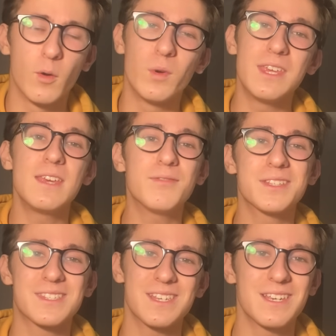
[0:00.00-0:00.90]
We
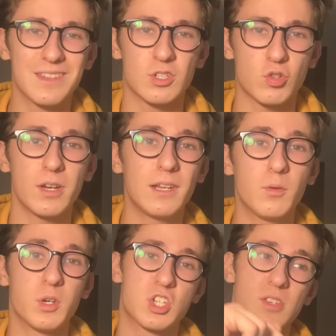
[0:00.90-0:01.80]
even see in the trailer,
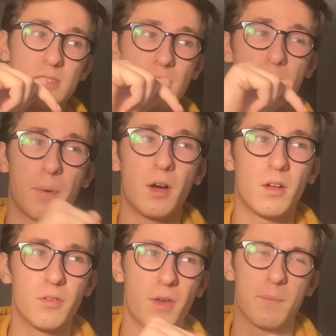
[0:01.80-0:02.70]
which is a
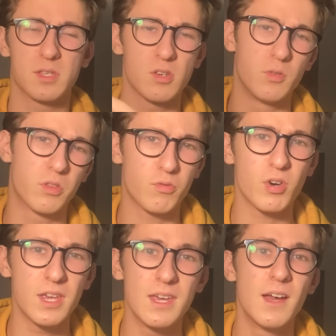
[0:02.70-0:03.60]
part of Episode
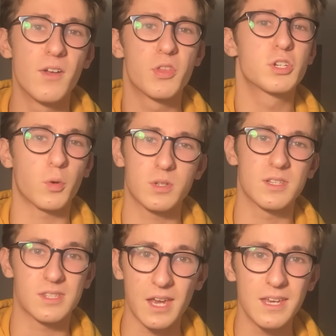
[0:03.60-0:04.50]
3, the Doctor
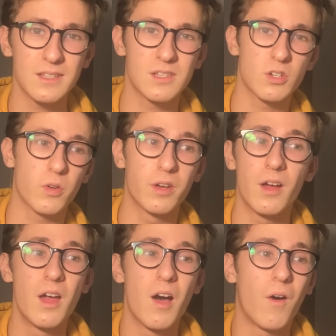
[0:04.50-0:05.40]
saying to Donna,